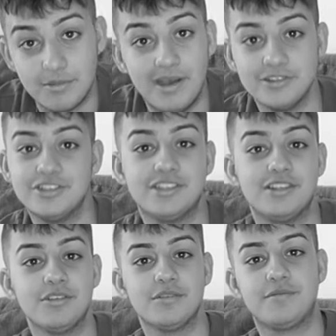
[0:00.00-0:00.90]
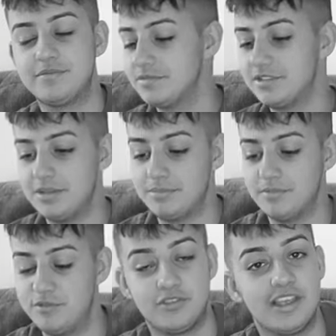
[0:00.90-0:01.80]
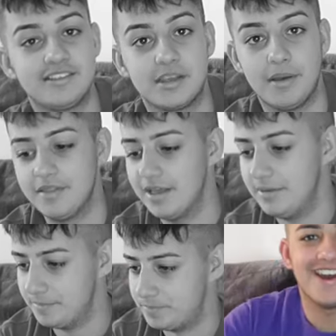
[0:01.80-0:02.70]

Wow, she did not seem enthusiastic about that.